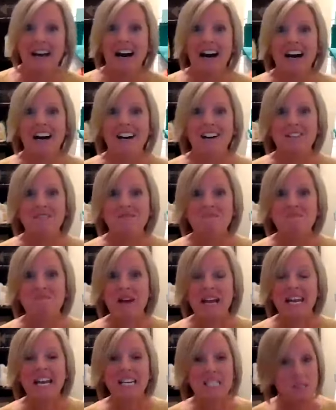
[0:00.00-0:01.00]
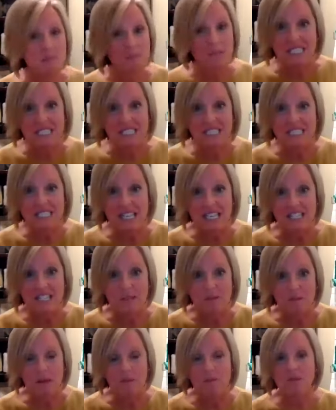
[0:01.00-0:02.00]
My husband said
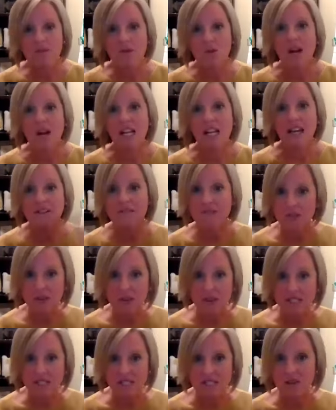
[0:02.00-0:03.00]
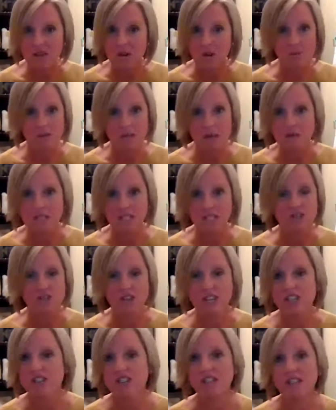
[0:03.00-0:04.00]
to me before I left for this home
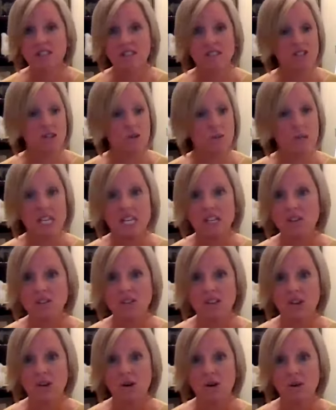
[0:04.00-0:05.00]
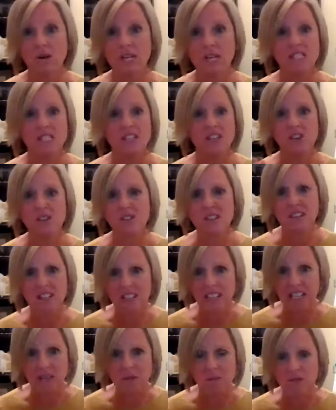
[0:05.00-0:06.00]
demonstration so many years ago, he said, "You're the
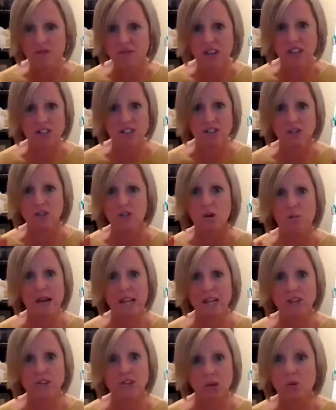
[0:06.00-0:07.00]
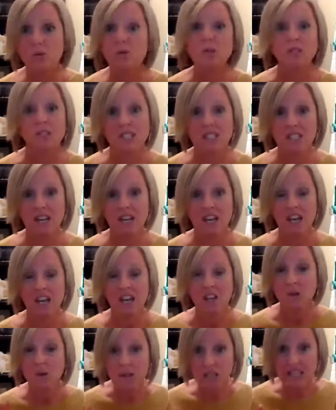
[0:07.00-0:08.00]
cleaning professional, go buy your tools.
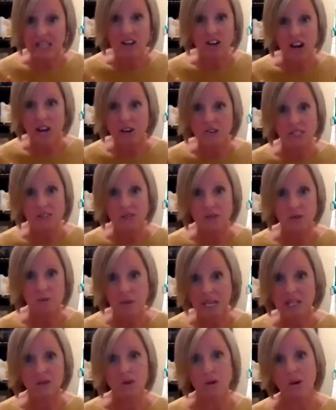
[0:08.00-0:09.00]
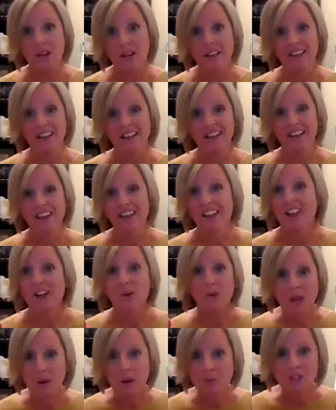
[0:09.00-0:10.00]
You clean our house every week, Lori. Go
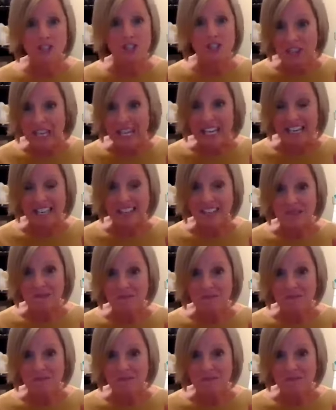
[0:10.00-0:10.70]
get what you need."